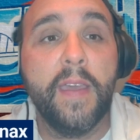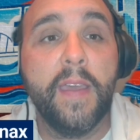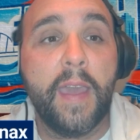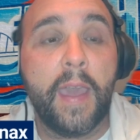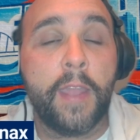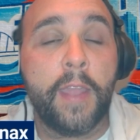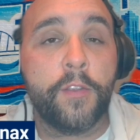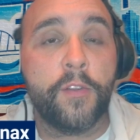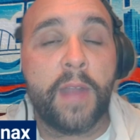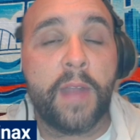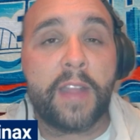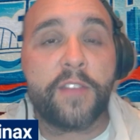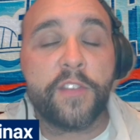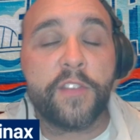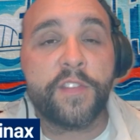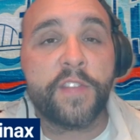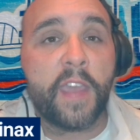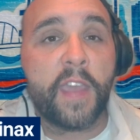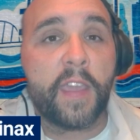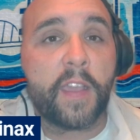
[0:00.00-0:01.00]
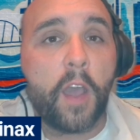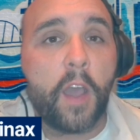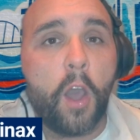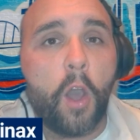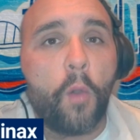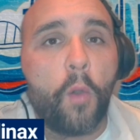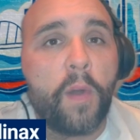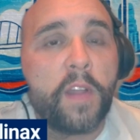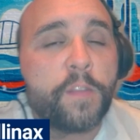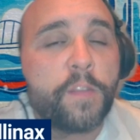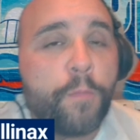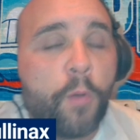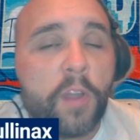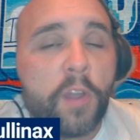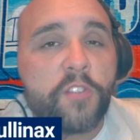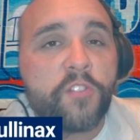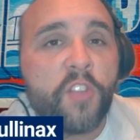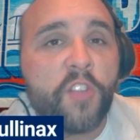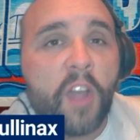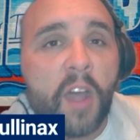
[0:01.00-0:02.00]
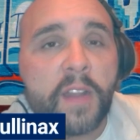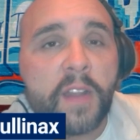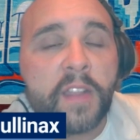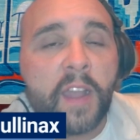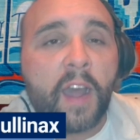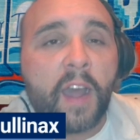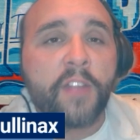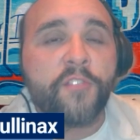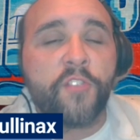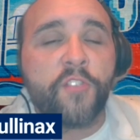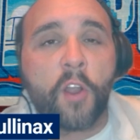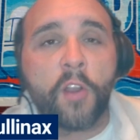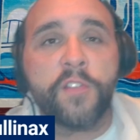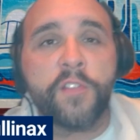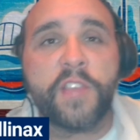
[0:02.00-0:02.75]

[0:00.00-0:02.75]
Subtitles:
And you're not just saying, oh, let's put John Conchar,